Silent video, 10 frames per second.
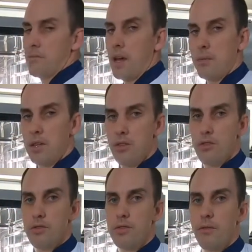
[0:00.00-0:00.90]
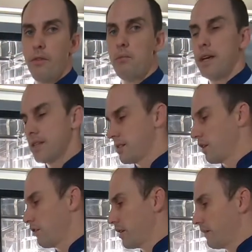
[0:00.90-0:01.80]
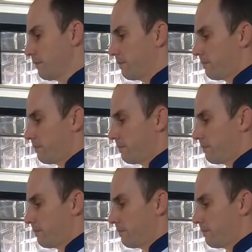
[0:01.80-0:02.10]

may be used for mix loading,